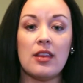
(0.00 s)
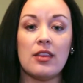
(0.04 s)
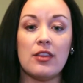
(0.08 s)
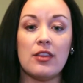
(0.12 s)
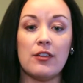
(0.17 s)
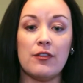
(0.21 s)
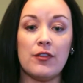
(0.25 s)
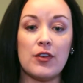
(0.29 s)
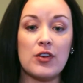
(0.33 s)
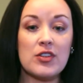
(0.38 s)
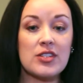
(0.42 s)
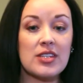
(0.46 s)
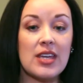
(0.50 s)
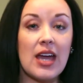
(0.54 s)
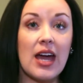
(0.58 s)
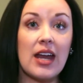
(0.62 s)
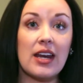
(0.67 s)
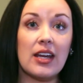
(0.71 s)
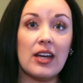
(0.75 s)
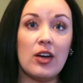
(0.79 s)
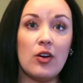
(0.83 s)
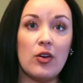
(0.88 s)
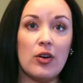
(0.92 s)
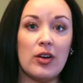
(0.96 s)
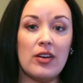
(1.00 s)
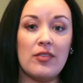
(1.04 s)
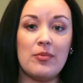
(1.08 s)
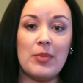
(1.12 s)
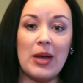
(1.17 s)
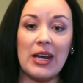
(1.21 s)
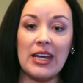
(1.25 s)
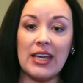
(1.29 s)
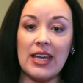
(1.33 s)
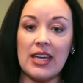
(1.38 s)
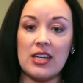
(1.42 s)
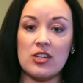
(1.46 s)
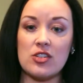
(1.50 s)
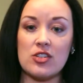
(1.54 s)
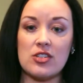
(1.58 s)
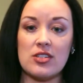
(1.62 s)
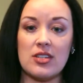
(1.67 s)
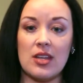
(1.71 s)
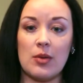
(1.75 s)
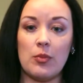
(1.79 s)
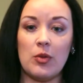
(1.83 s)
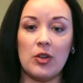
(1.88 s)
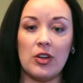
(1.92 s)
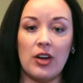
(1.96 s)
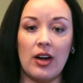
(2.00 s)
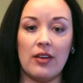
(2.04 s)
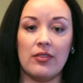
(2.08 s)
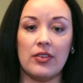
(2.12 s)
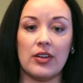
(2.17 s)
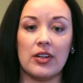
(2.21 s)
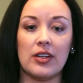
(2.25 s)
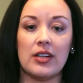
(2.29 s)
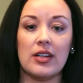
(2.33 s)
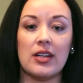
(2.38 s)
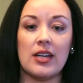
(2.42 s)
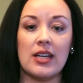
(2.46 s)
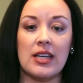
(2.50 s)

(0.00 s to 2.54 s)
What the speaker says: The first category of medications that we'll cover